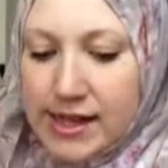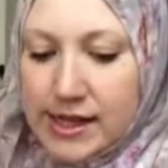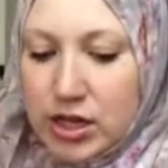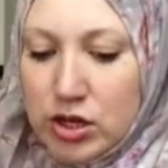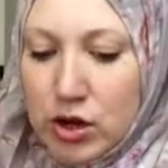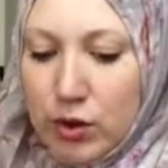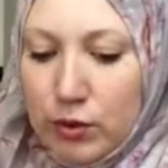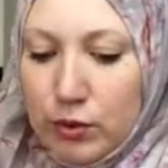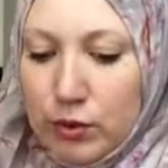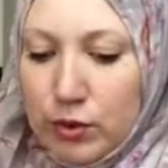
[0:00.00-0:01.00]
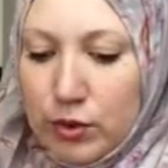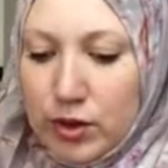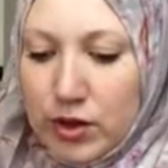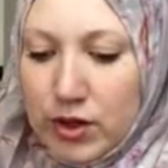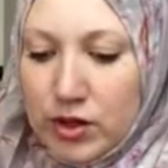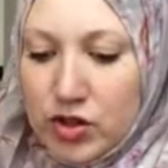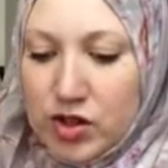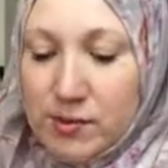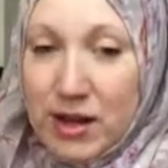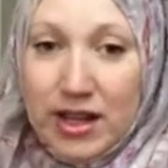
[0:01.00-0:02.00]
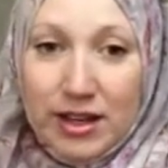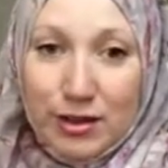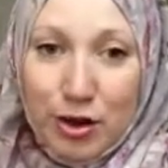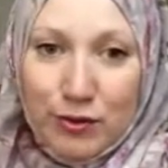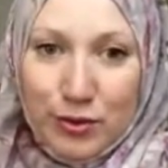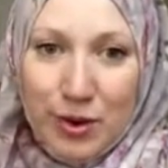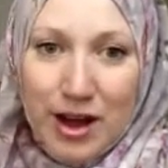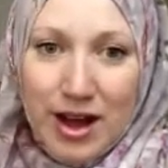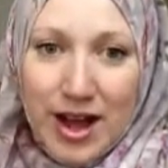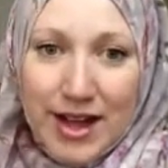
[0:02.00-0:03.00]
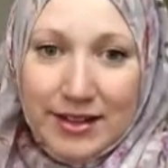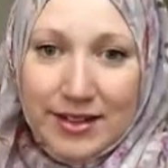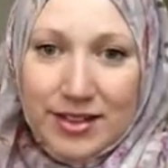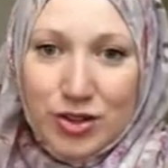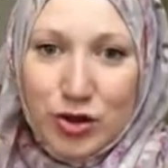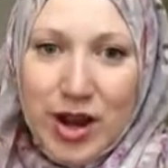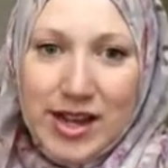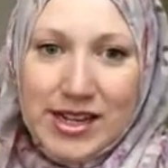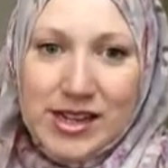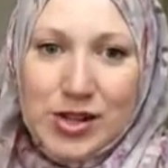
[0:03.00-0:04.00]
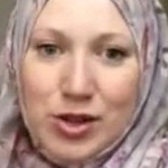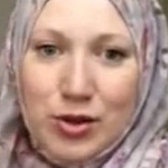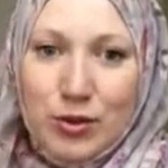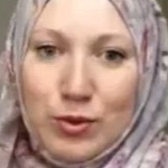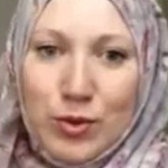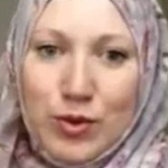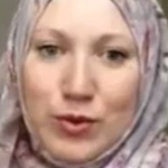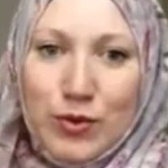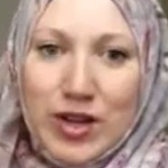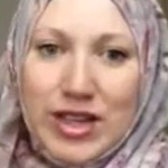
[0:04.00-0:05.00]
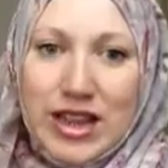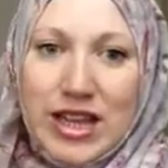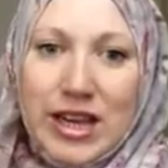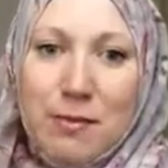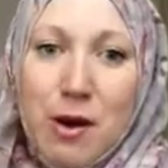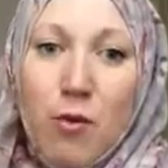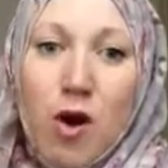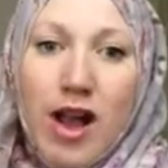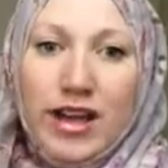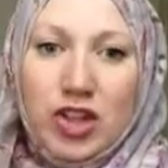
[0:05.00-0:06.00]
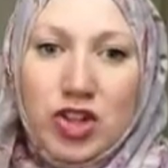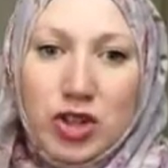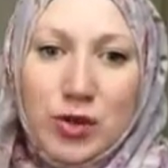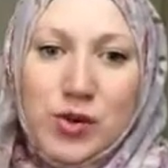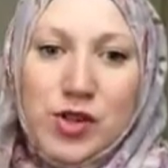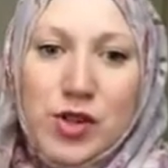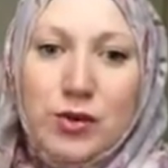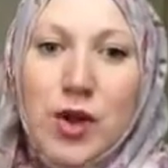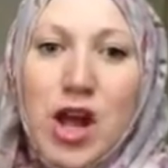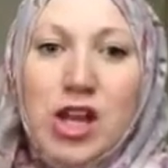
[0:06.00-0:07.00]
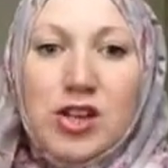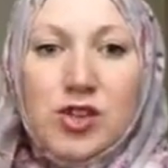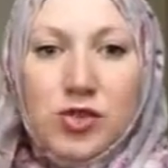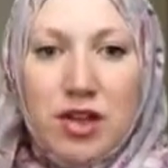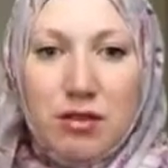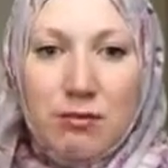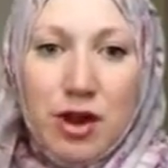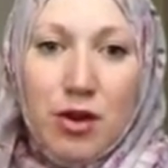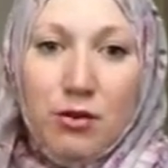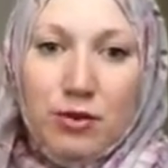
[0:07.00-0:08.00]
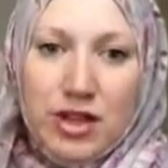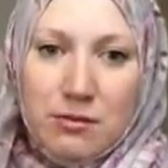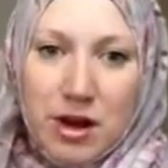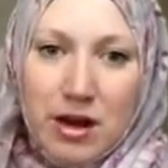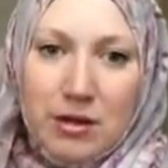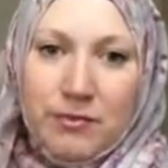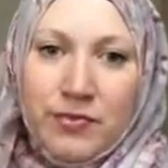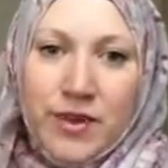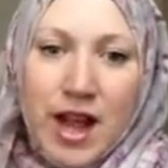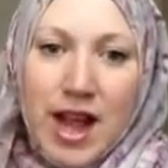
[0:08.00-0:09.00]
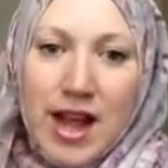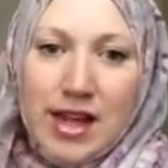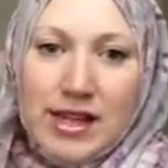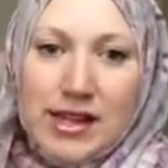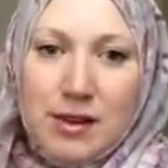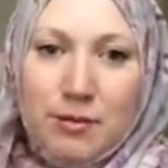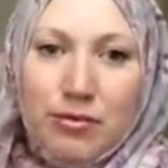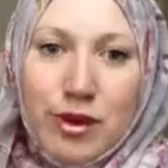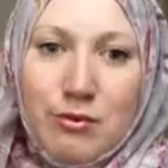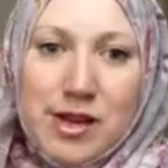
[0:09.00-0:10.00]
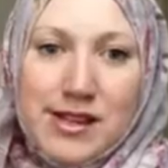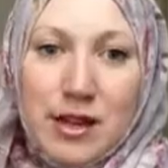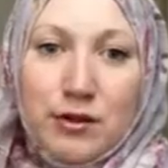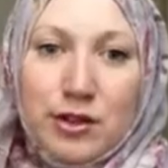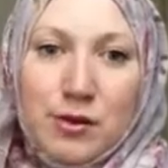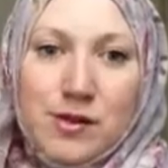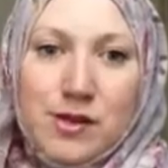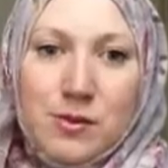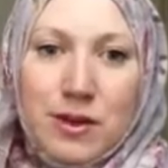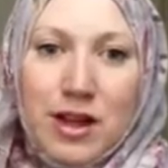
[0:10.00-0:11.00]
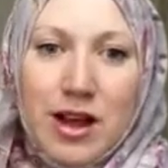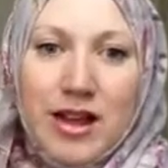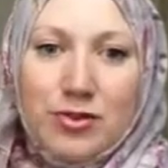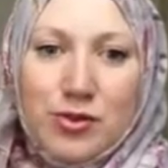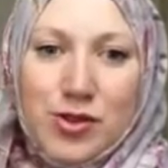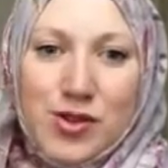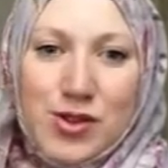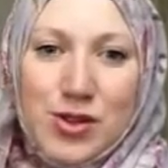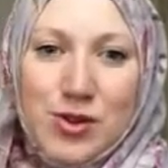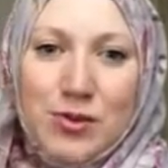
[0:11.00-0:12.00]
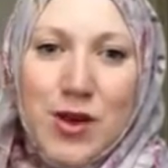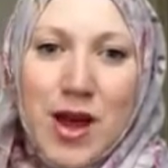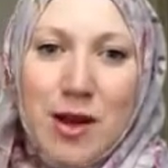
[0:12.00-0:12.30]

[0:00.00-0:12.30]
you know, just making a lot of dua and trying to really think about what I can do to strengthen my own iman and bring myself closer to Allah in order to